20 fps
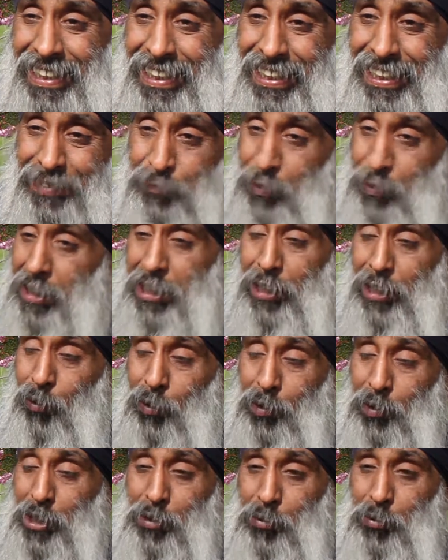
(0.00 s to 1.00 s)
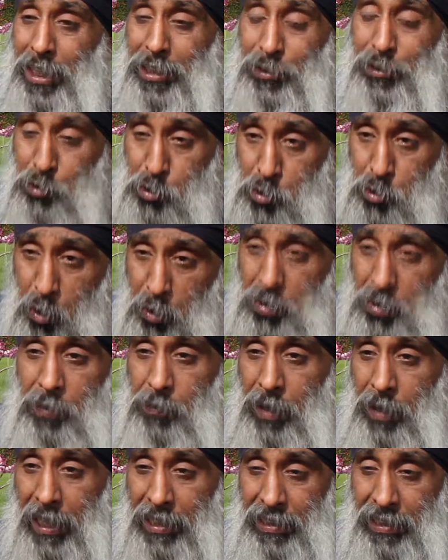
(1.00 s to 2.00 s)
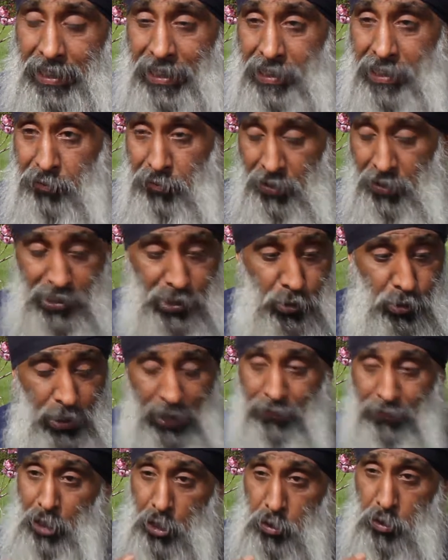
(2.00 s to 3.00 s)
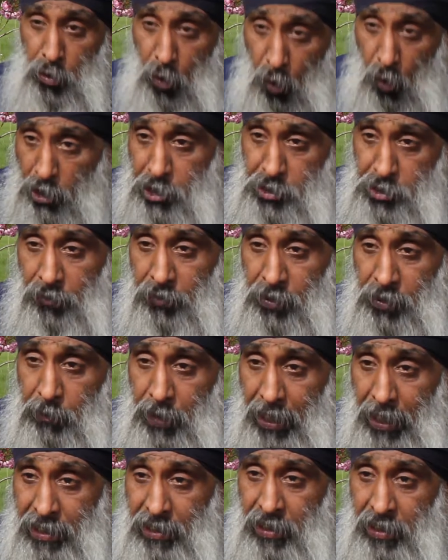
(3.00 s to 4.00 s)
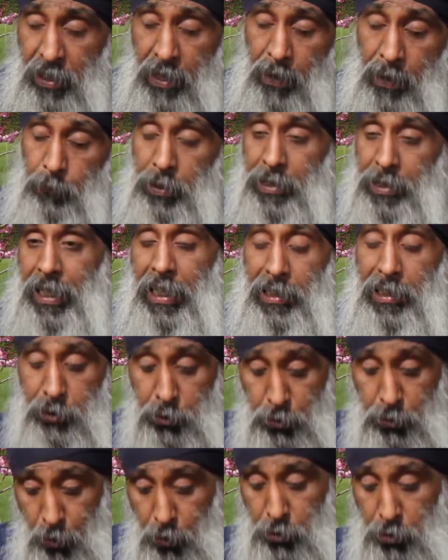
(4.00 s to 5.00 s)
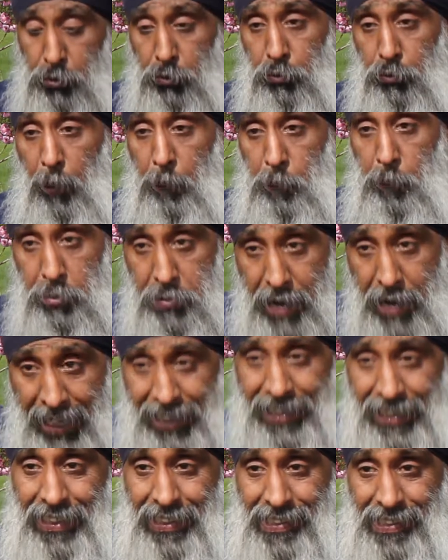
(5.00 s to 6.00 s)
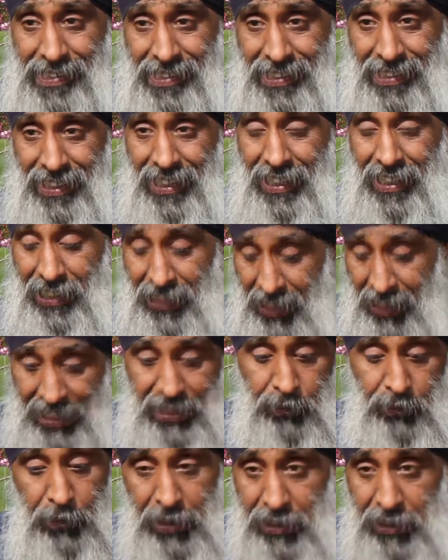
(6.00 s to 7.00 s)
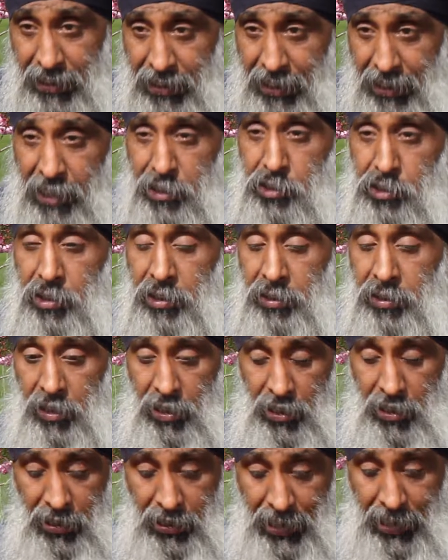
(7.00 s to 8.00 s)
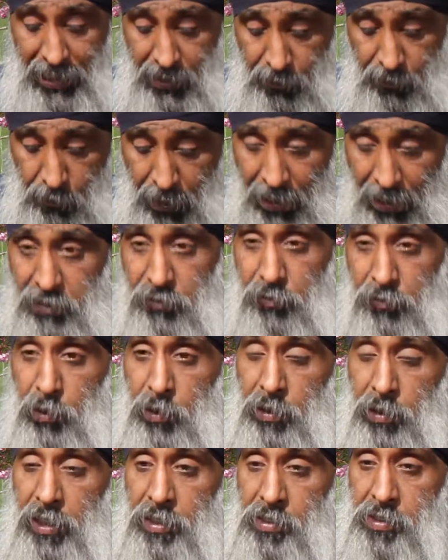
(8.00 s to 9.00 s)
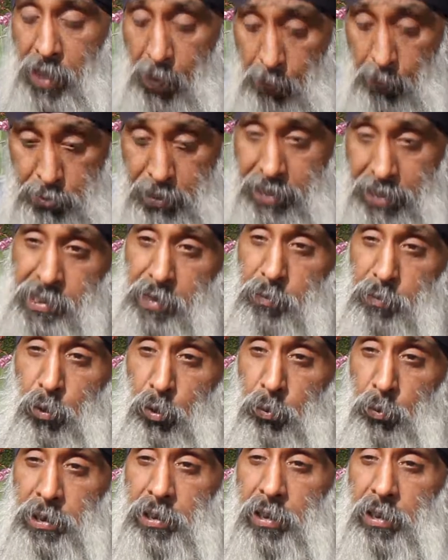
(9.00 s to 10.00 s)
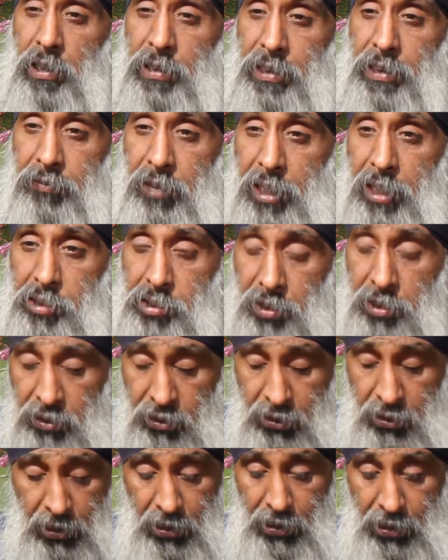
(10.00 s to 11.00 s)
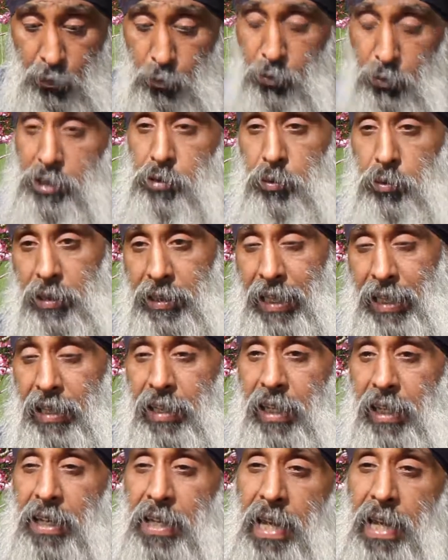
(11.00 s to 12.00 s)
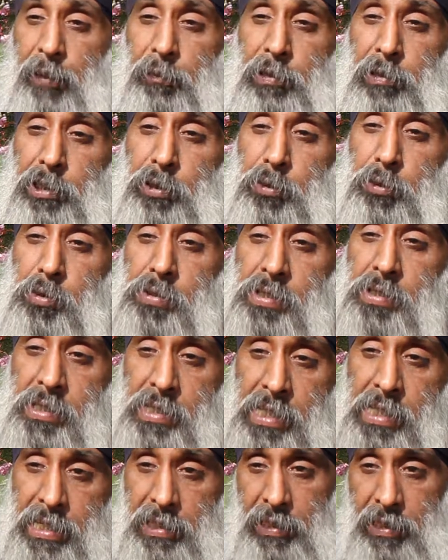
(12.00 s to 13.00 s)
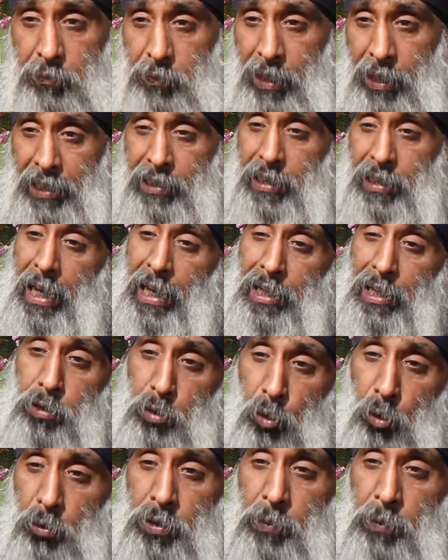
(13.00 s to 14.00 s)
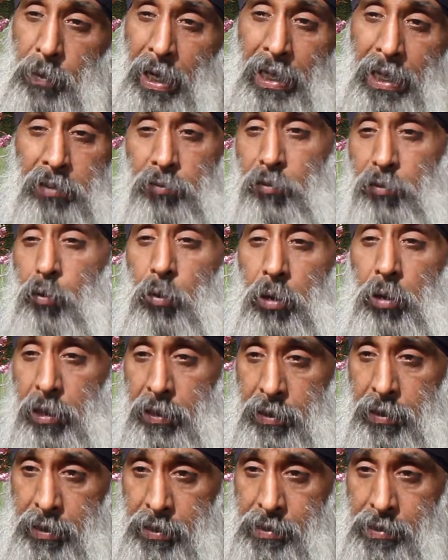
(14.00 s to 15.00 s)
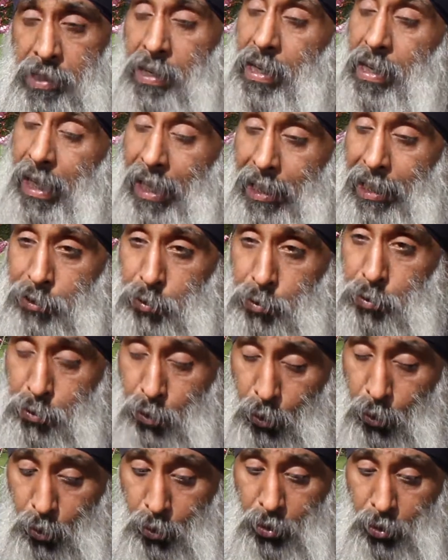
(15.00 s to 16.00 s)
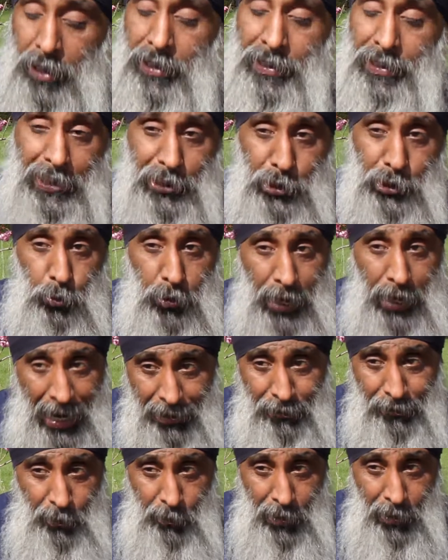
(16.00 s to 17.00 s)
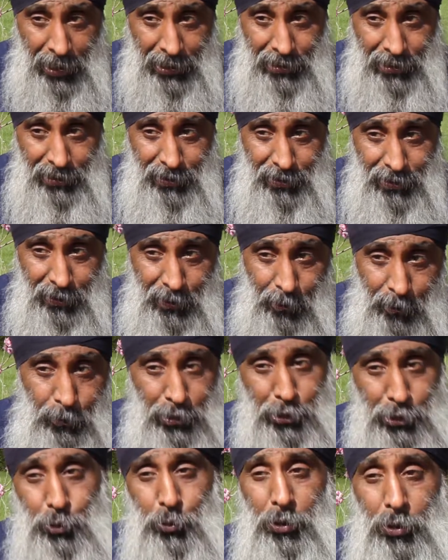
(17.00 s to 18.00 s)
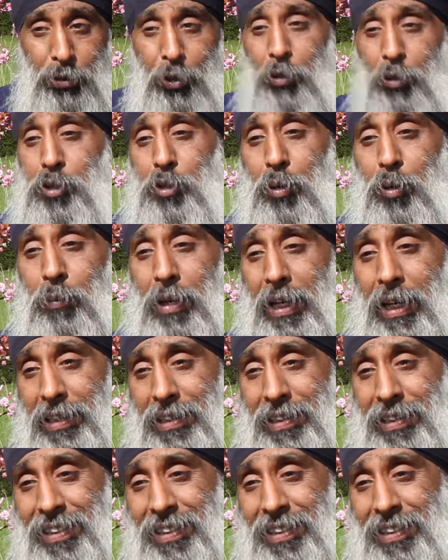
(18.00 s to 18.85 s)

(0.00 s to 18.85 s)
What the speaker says: But the only way to know the mind is first to have the knowledge of the mind, but then to go through a practice like meditation, like mindfulness, present moment cultivation, which will then enable you to see the mind and know the mind for what it is, and to know that you have a mind, but you are not your mind.